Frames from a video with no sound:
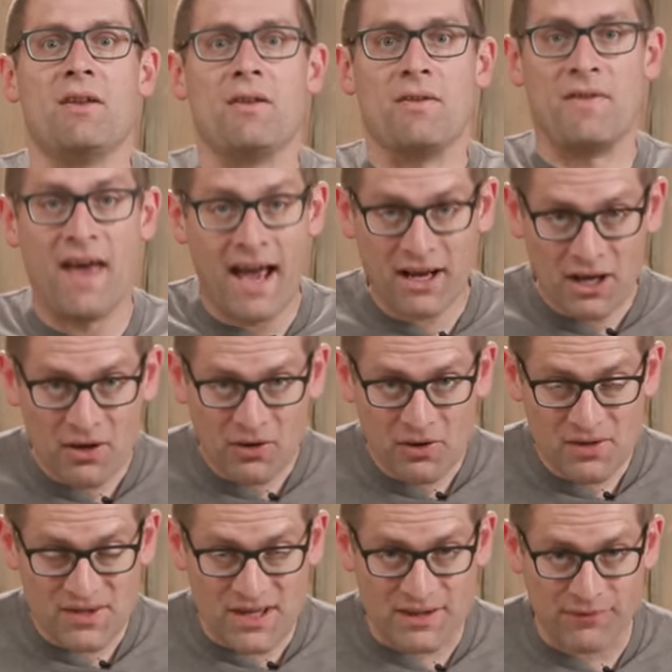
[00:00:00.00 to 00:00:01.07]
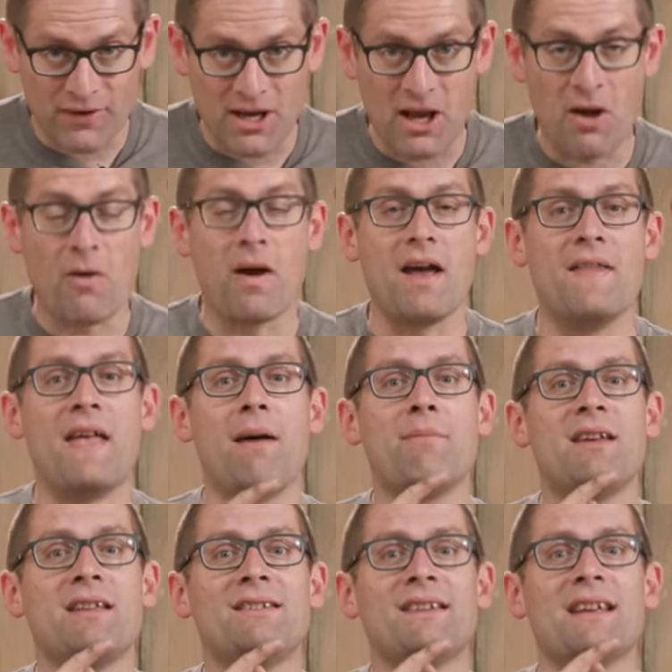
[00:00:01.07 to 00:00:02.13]
That concludes this video, and that
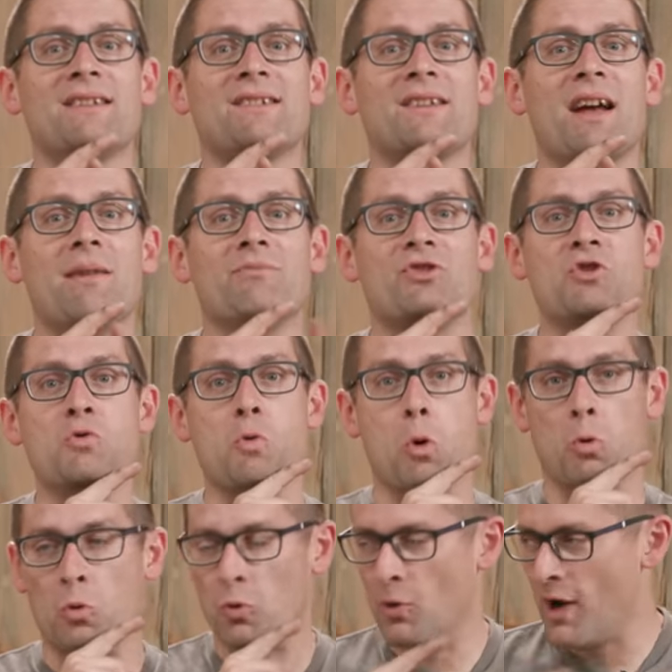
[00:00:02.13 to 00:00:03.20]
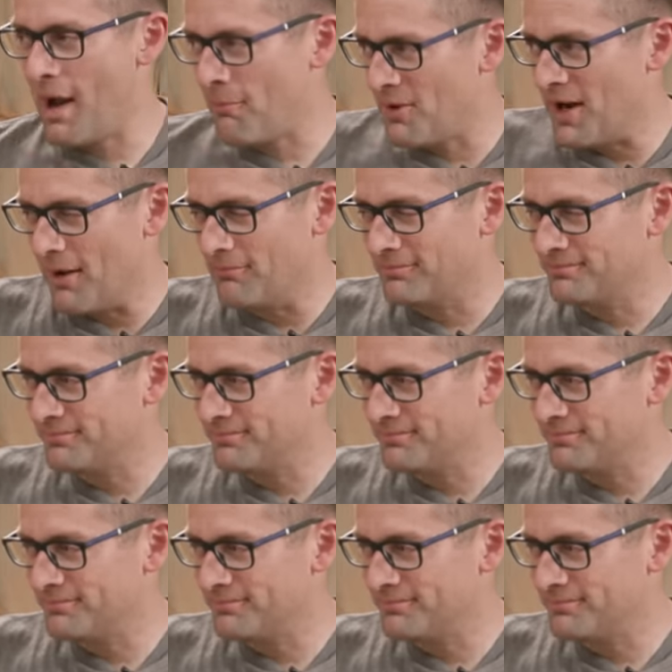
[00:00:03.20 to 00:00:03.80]
means it's time to wrap it up.